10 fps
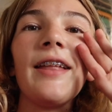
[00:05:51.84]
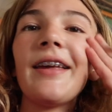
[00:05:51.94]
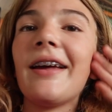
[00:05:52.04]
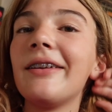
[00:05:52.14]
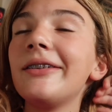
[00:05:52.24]
And
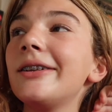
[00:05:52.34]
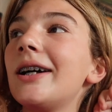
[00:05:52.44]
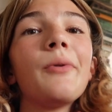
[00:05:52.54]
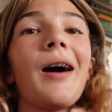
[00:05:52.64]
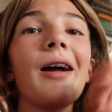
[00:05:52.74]
then
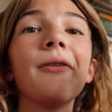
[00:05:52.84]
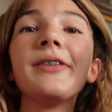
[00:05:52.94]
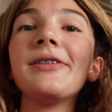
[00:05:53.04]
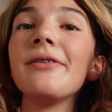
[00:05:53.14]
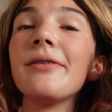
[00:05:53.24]
what I
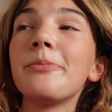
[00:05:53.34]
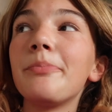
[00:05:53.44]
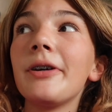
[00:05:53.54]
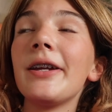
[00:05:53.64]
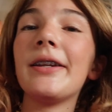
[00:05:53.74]
always do is
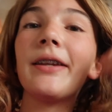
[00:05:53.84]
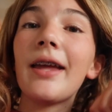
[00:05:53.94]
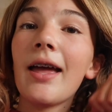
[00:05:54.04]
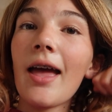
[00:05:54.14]
put in